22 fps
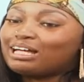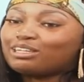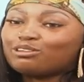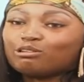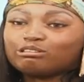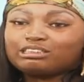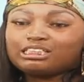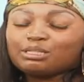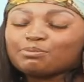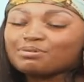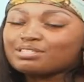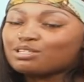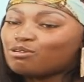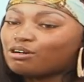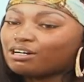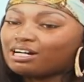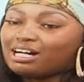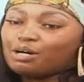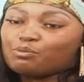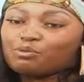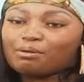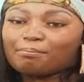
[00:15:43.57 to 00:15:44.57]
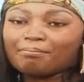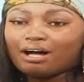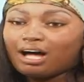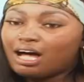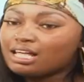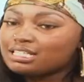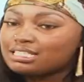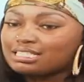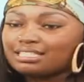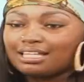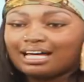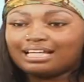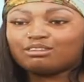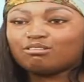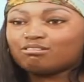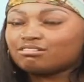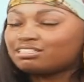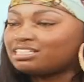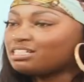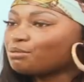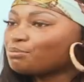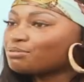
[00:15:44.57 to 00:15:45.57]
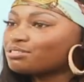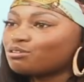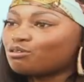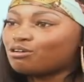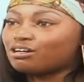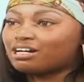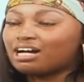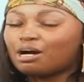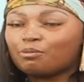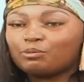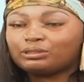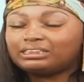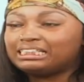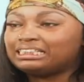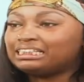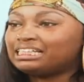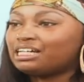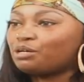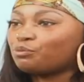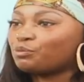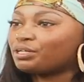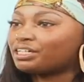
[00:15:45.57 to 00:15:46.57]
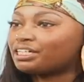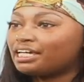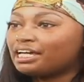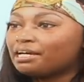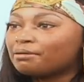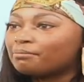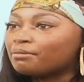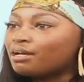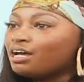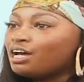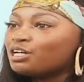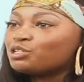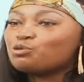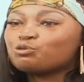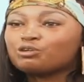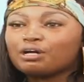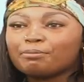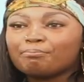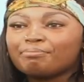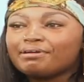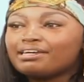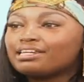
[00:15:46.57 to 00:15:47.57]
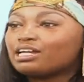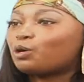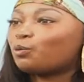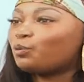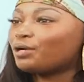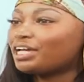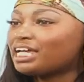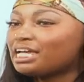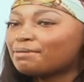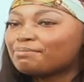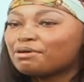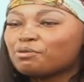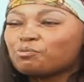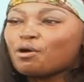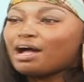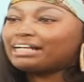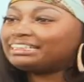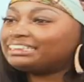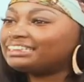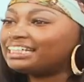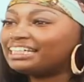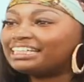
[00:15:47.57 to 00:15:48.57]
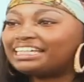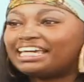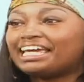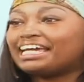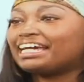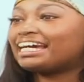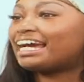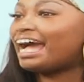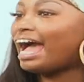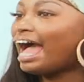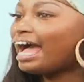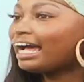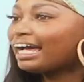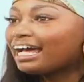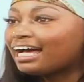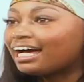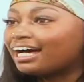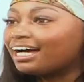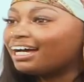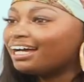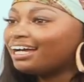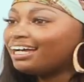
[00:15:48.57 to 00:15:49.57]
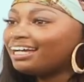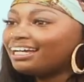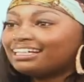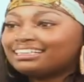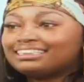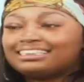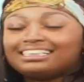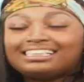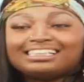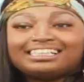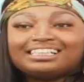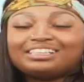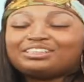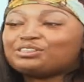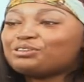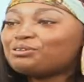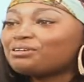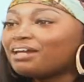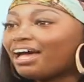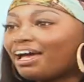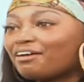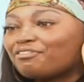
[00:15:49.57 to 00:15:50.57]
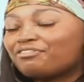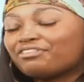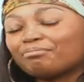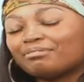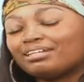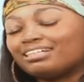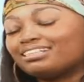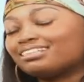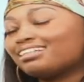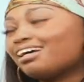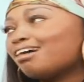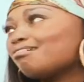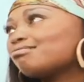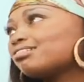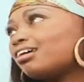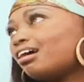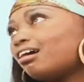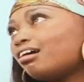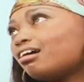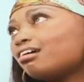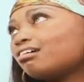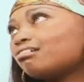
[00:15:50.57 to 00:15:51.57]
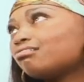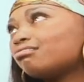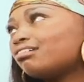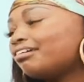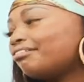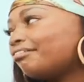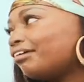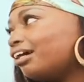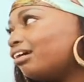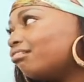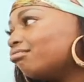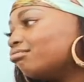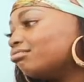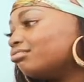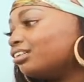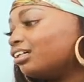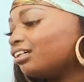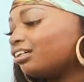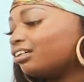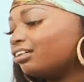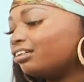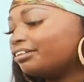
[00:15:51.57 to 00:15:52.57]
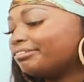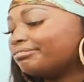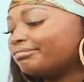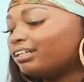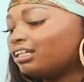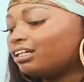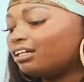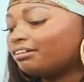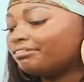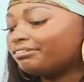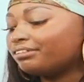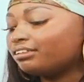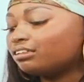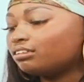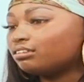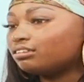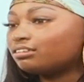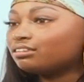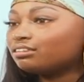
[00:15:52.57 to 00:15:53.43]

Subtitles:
I thought she was going to come with Monster. I thought she was going to come what she did with Kim. You could be the queen, but watch the king conquer. Yeah. She didn't do that for me. So I was like, oh, all right, Nicki, whatever.